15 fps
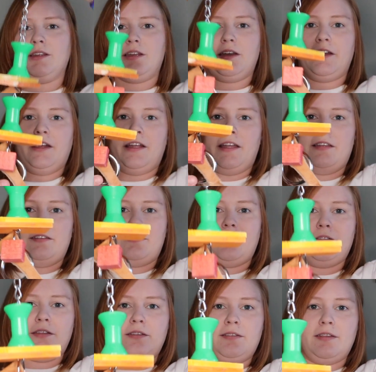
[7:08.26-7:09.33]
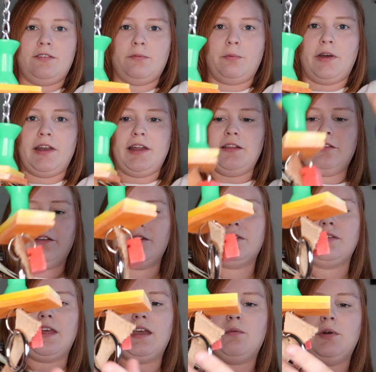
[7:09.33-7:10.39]
Alright, so this is what it
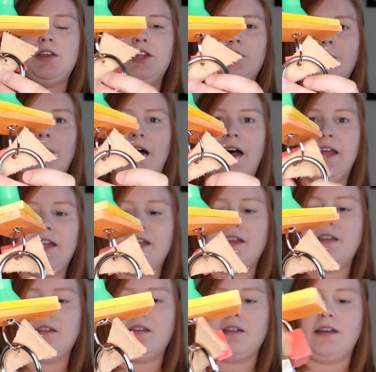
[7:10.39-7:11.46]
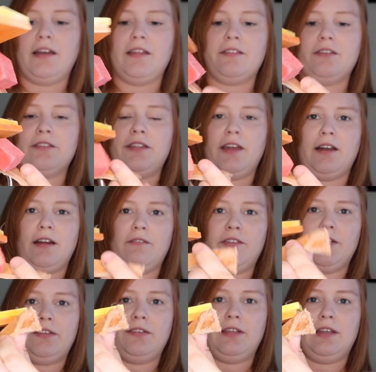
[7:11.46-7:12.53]
looks like when you buy it, other than
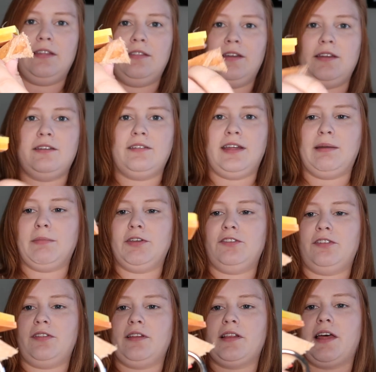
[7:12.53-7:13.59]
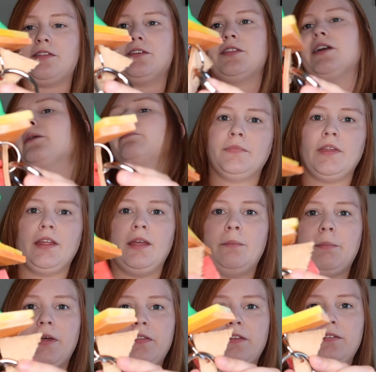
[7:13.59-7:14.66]
obviously the damage to the leather there.
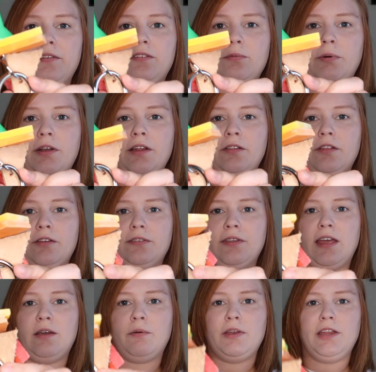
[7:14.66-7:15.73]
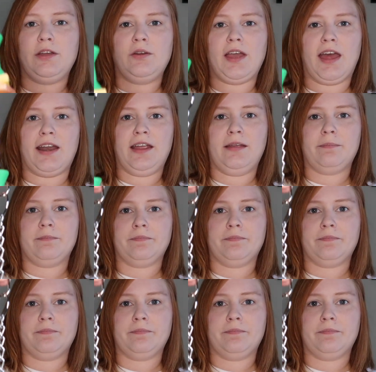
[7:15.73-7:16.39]
But this is what it looks like when you get it.